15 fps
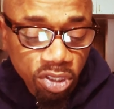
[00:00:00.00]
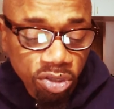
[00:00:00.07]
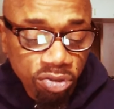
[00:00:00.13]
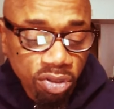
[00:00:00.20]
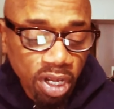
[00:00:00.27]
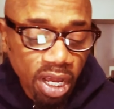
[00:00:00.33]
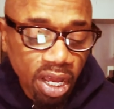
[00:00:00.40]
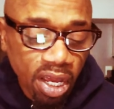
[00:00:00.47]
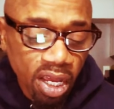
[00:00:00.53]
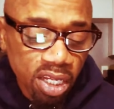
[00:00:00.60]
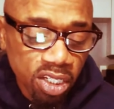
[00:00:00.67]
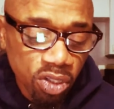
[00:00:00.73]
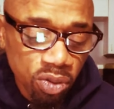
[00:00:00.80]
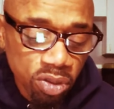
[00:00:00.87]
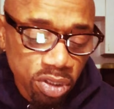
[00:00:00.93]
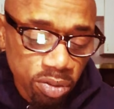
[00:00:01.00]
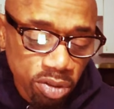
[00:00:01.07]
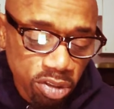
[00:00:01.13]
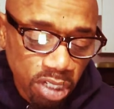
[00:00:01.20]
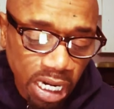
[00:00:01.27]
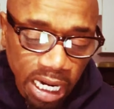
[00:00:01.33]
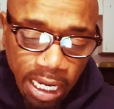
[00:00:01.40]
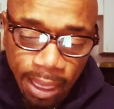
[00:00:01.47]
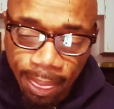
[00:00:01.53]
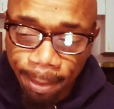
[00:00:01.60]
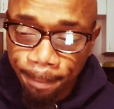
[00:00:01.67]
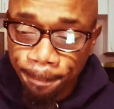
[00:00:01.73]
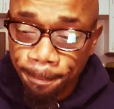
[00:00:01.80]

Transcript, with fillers: don't add, don't subtract.